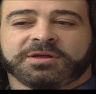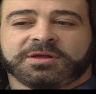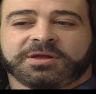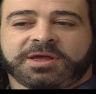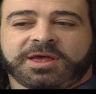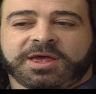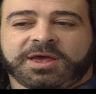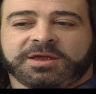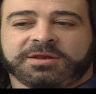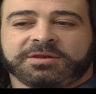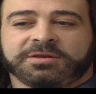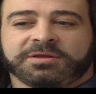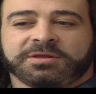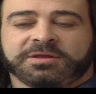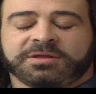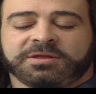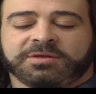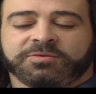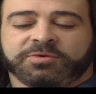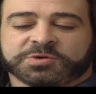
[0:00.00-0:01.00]
And
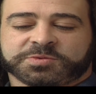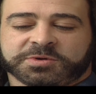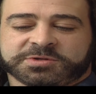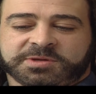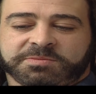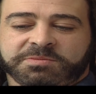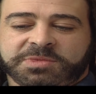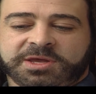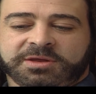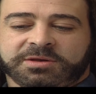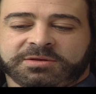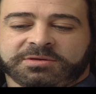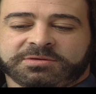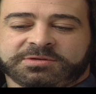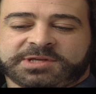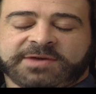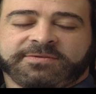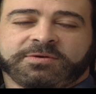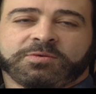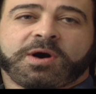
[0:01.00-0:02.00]
we're supposed to meet
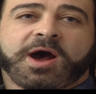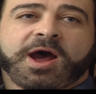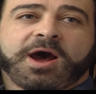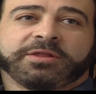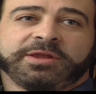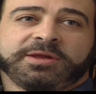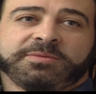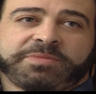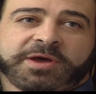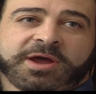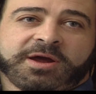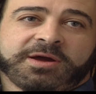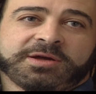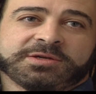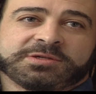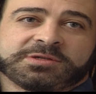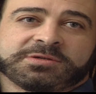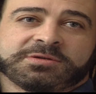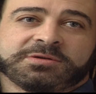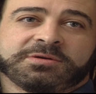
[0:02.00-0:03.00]
David Wild in
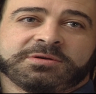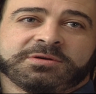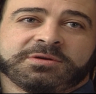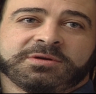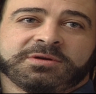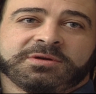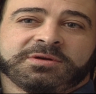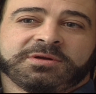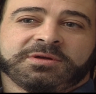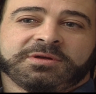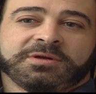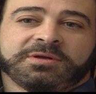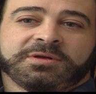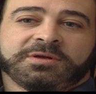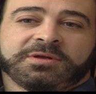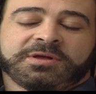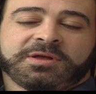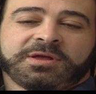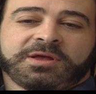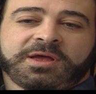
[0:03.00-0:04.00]
Paris.
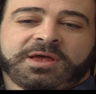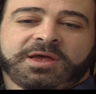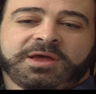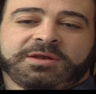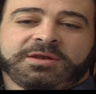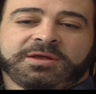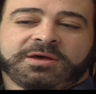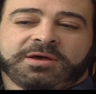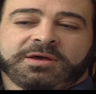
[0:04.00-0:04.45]
And